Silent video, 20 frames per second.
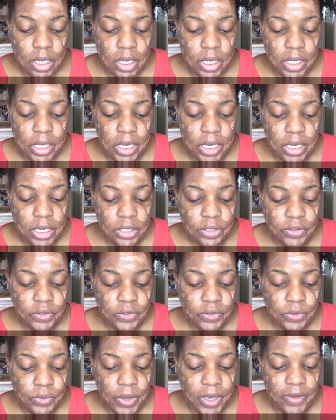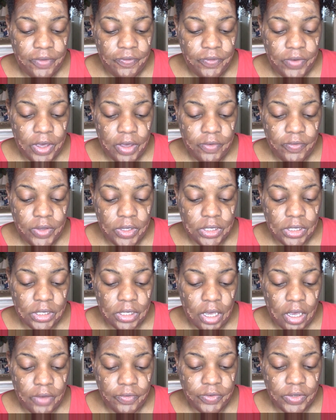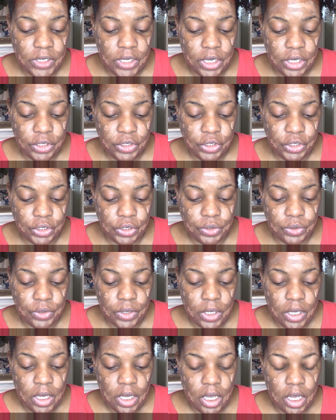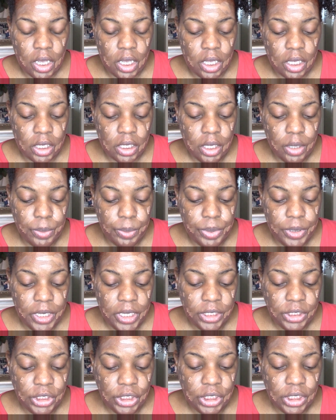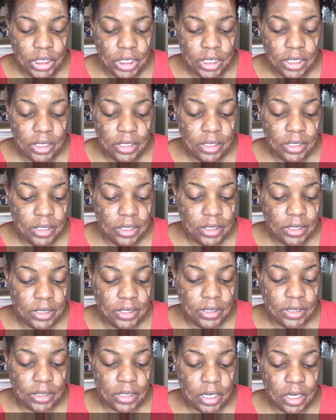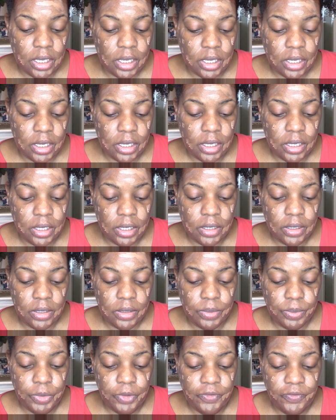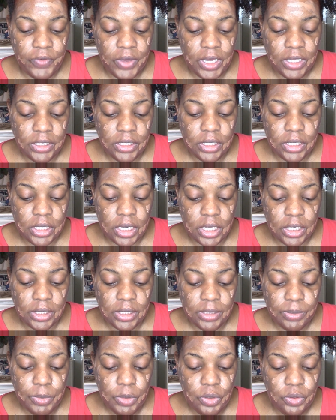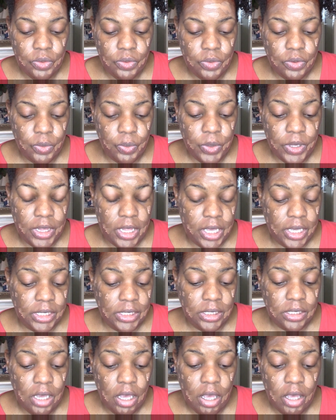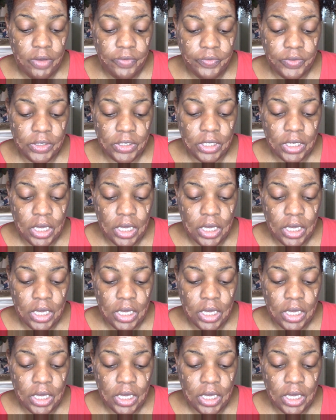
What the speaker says: Get into a velvet soft texture. Complexion is perfected and smooth with a soft